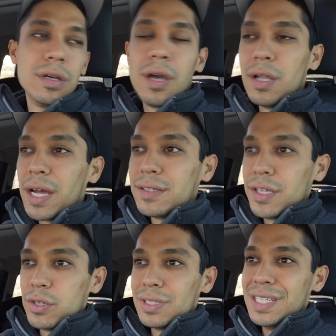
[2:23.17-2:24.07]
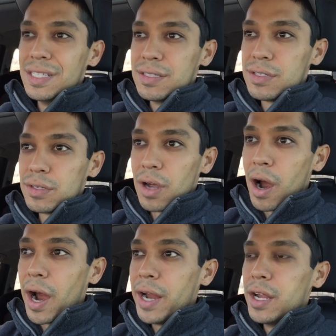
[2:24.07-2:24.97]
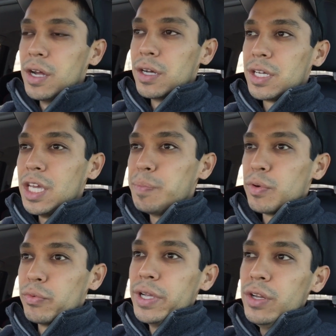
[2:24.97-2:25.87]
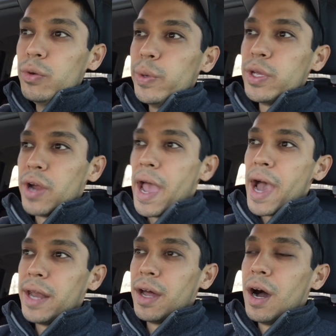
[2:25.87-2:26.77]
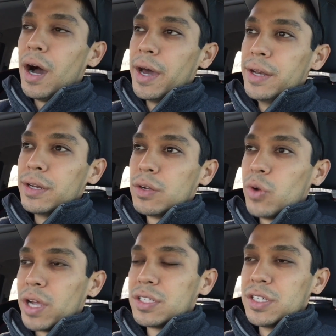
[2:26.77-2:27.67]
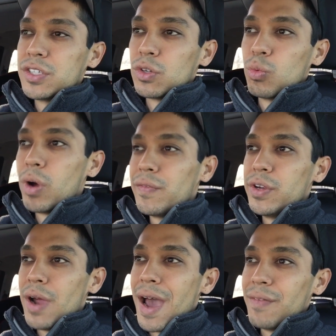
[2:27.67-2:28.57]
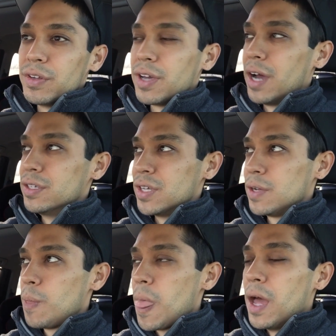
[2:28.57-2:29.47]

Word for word: collecting your leads. All right, keep renewing your ad on Craigslist or wherever you're advertising.